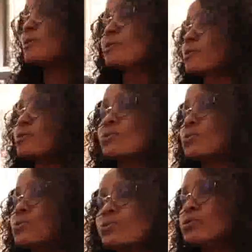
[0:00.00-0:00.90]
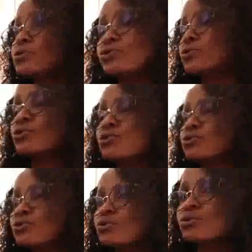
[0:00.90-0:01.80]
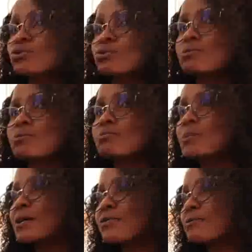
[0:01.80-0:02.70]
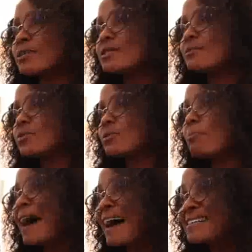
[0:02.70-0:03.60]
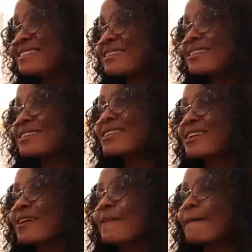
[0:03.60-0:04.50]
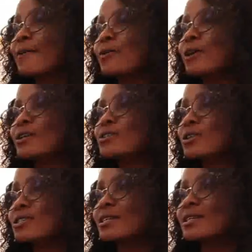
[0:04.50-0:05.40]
people who would choose to make feminism look bad, and toxic.